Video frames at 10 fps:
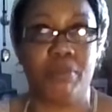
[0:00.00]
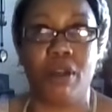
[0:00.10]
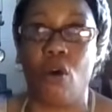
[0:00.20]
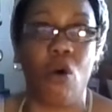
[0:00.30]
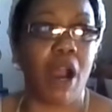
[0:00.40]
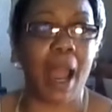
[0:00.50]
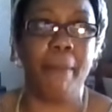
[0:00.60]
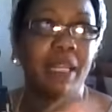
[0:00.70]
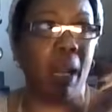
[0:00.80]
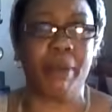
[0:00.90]
or I
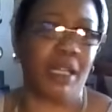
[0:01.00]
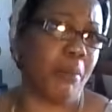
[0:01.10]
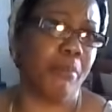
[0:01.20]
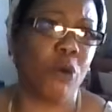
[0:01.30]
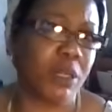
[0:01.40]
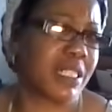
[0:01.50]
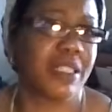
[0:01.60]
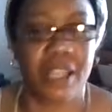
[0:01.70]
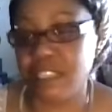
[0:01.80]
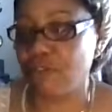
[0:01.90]
bet I become more
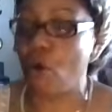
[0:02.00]
successful,